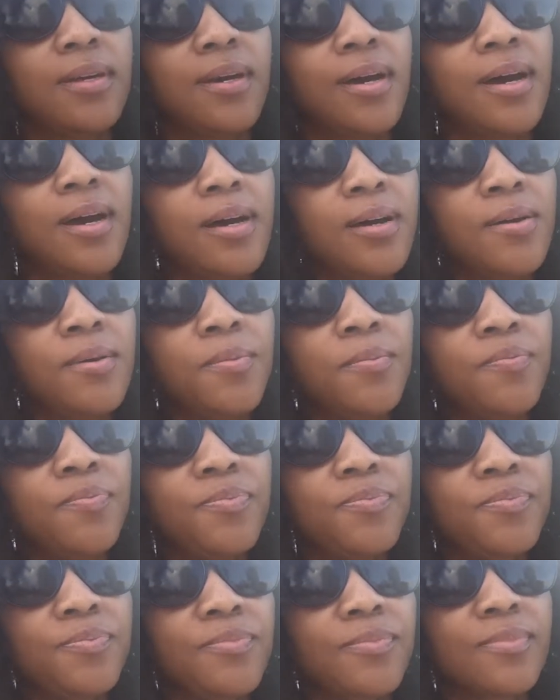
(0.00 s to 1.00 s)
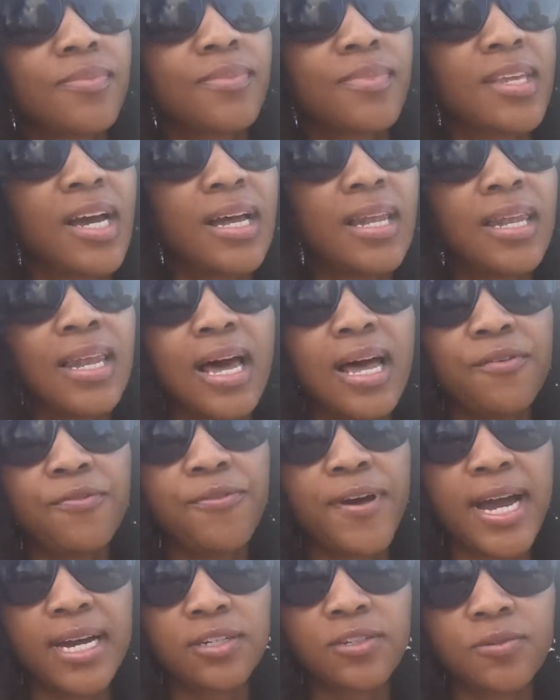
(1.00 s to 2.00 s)
a lot of
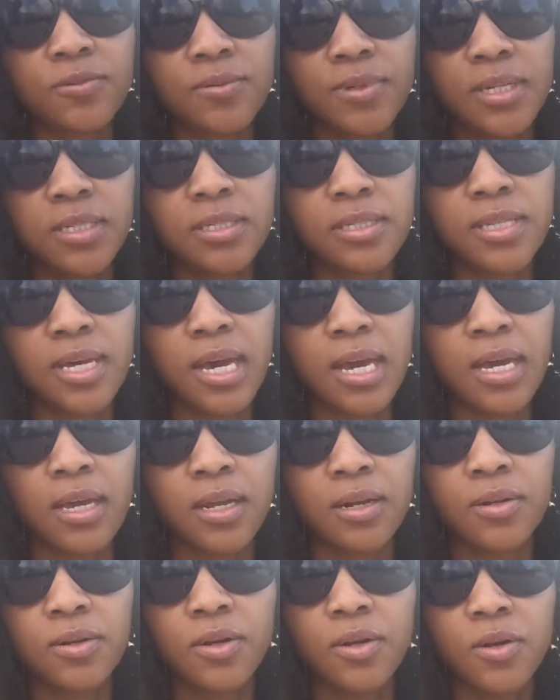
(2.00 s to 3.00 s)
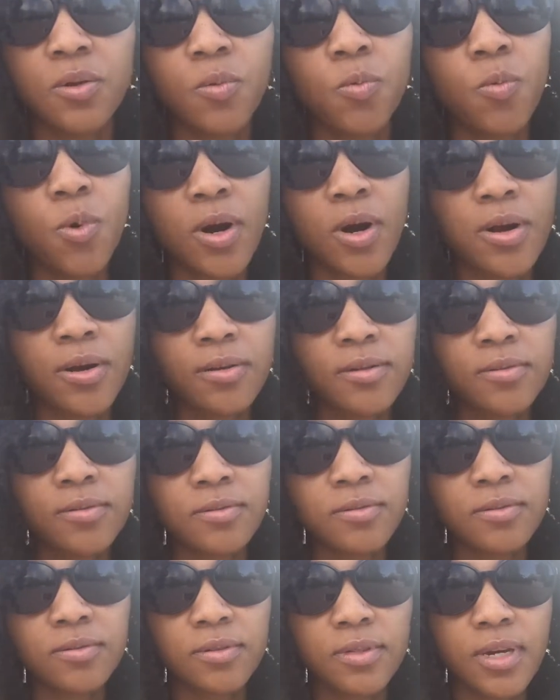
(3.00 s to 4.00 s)
factories that weren't
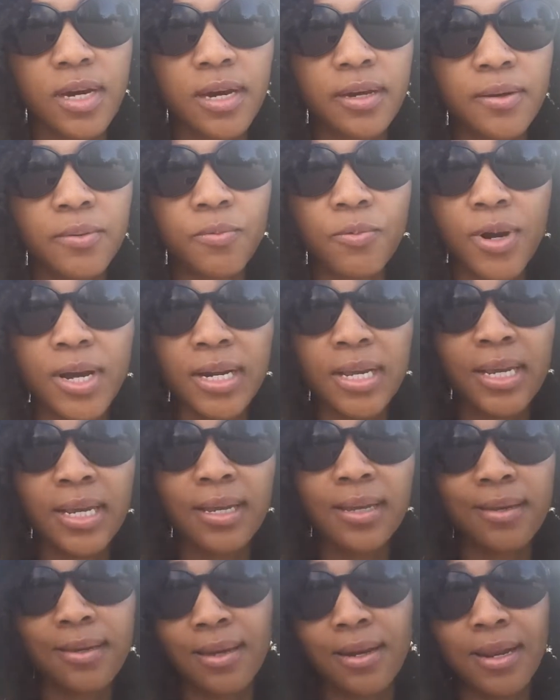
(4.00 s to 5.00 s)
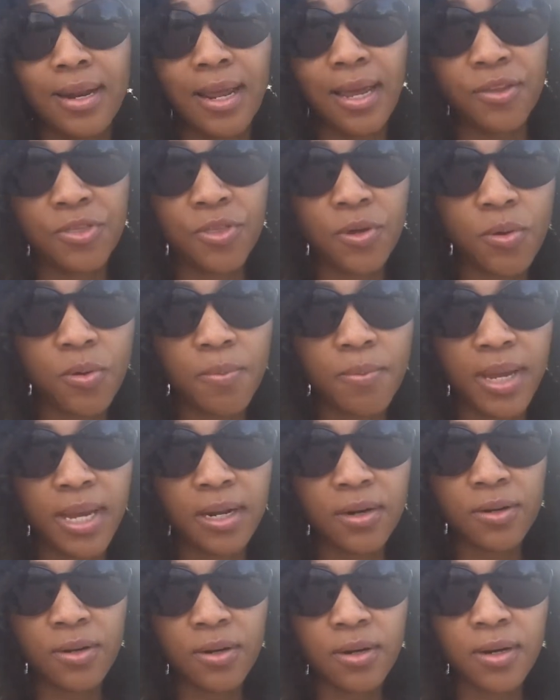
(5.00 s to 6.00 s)
running in an ethical
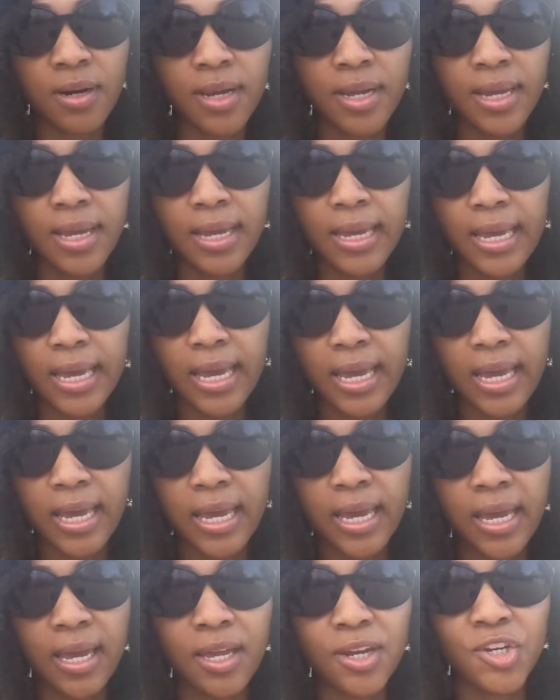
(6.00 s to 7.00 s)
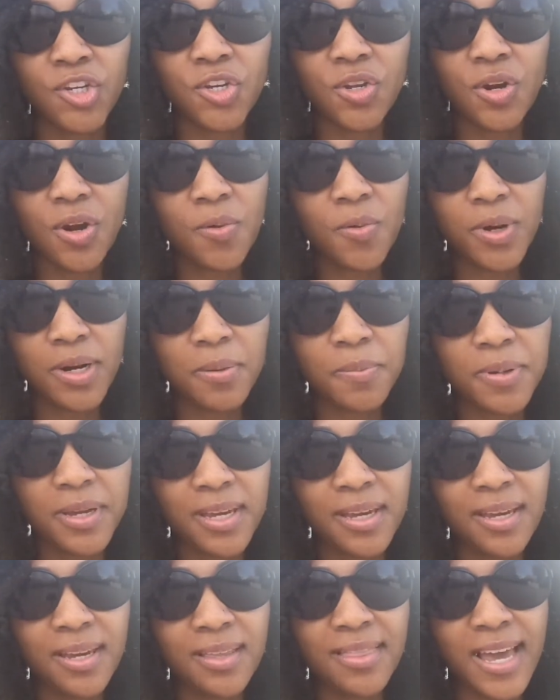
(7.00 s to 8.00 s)
manner, and you don't want to
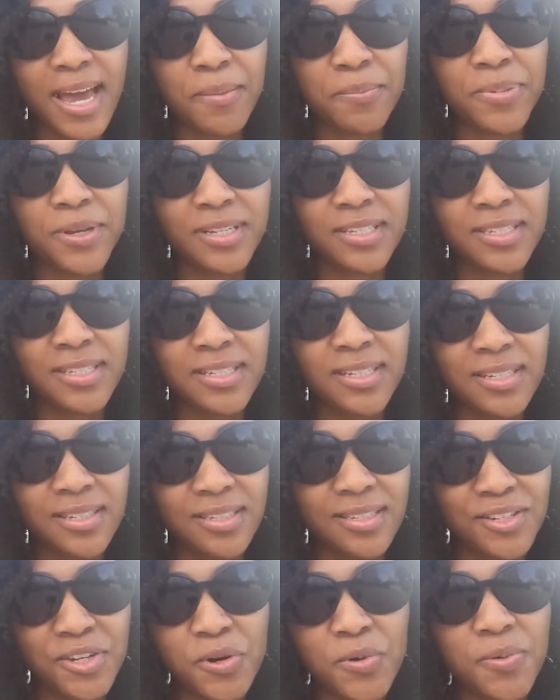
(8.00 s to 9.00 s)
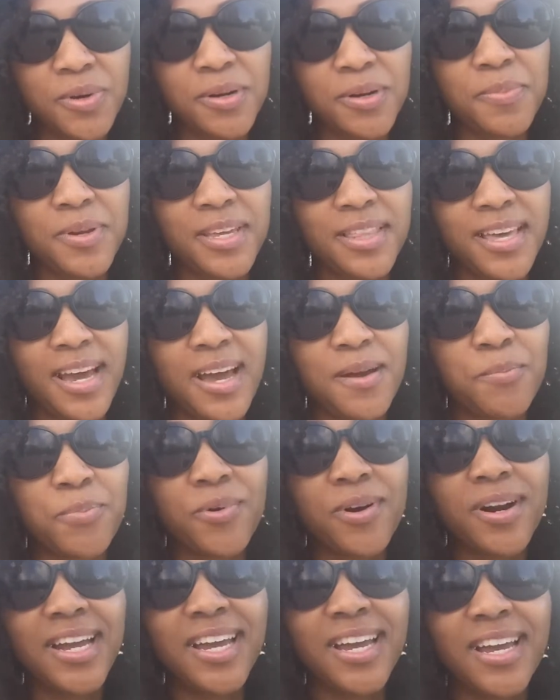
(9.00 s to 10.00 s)
be that business, you don't want to be that
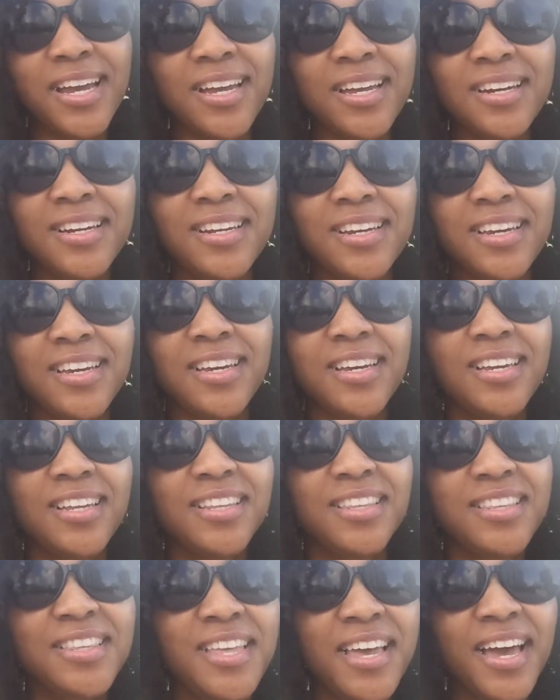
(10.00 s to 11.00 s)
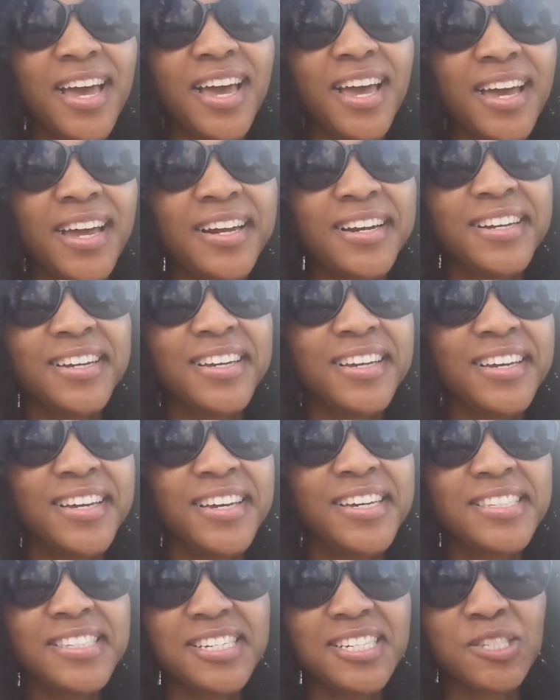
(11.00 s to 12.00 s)
brand that
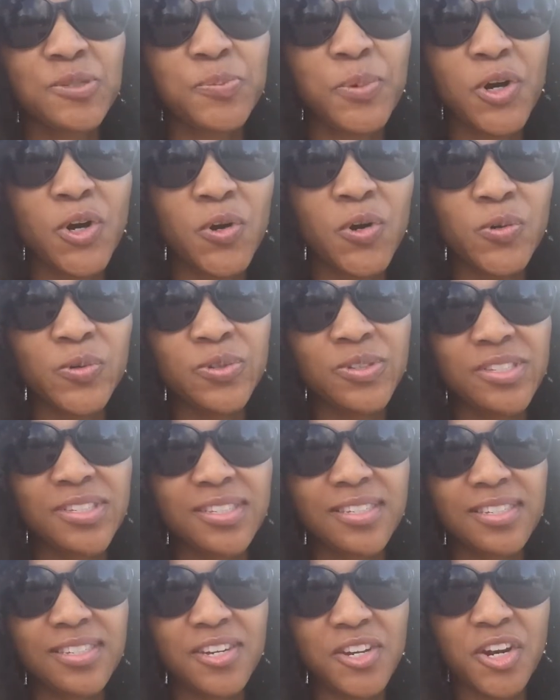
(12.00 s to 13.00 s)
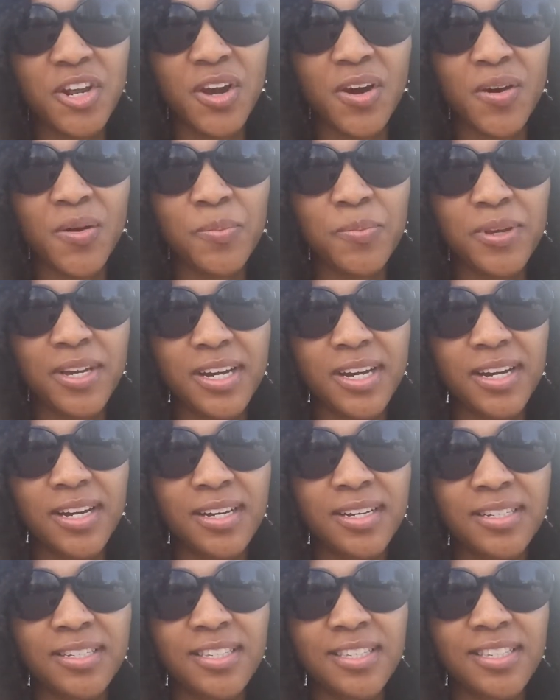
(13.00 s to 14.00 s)
is exposed, you know,
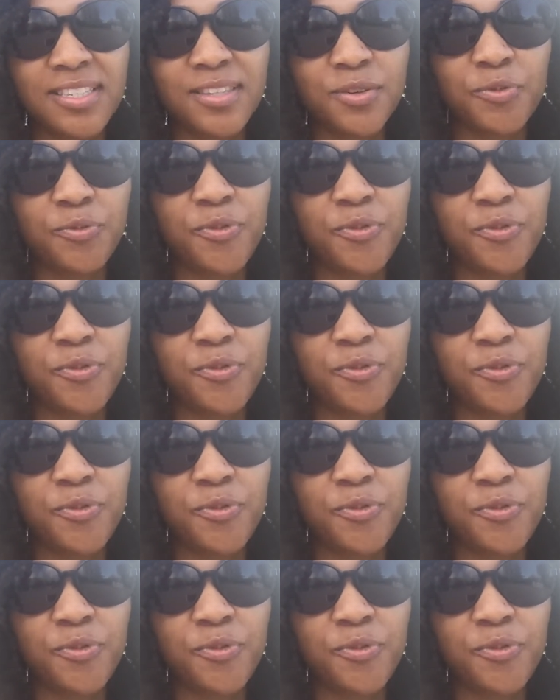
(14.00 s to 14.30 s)
because the